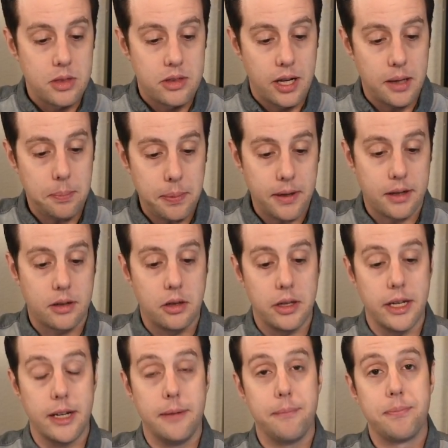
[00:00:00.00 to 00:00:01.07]

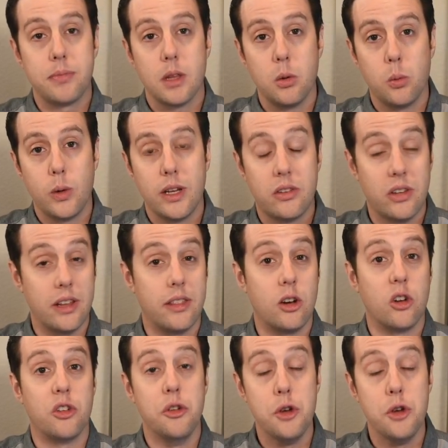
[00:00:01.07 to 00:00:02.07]
Typically, we say there's